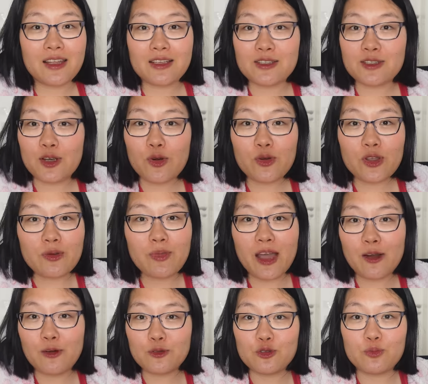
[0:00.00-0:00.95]
They show him
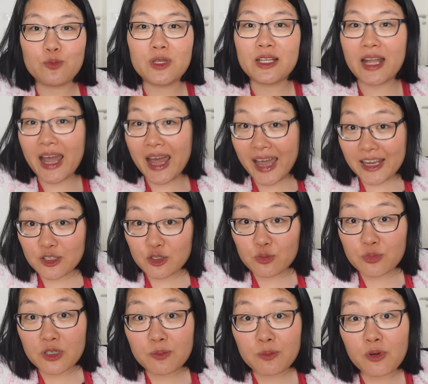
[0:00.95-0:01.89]
how to be kind to
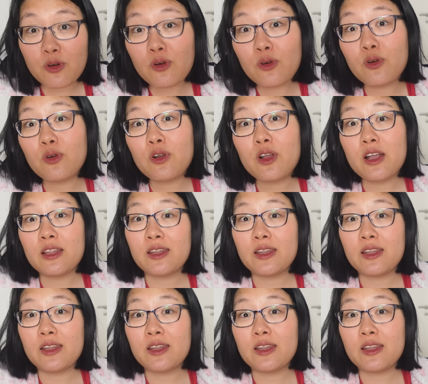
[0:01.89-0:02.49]
people,